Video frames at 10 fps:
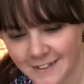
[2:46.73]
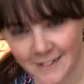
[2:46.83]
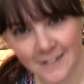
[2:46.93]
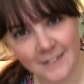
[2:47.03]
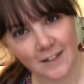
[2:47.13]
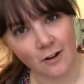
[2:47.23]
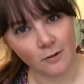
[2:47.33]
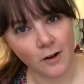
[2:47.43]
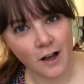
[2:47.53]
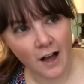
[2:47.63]

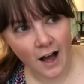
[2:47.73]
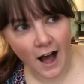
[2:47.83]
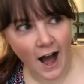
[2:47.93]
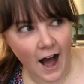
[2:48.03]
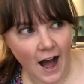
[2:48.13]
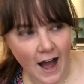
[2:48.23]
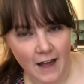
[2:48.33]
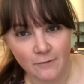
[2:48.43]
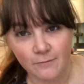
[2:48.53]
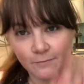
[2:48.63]
So
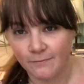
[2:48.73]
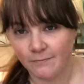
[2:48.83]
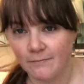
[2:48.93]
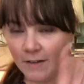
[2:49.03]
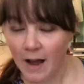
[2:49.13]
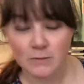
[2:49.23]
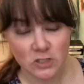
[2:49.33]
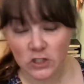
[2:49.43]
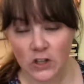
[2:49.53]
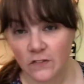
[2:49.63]
I'm
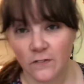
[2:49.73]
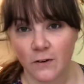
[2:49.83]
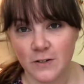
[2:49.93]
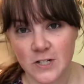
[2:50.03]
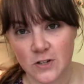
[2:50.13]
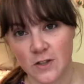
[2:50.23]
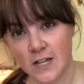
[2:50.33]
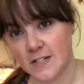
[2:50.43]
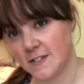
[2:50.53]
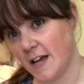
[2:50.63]
just looking forward to
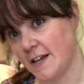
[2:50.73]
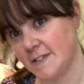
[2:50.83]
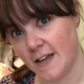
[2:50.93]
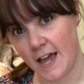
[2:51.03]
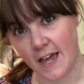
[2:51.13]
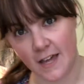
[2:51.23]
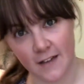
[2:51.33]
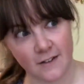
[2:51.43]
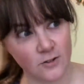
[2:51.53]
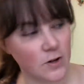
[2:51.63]
this as a
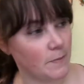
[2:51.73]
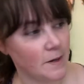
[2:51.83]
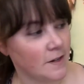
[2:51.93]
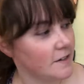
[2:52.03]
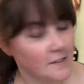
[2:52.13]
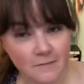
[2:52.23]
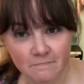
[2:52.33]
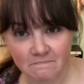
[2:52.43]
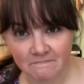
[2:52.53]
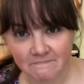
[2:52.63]
trip
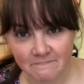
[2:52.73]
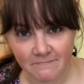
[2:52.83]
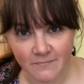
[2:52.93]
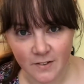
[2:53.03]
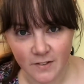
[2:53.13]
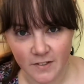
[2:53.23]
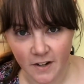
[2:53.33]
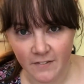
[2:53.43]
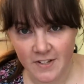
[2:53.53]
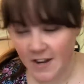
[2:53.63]

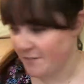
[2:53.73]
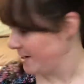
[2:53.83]
of discovery.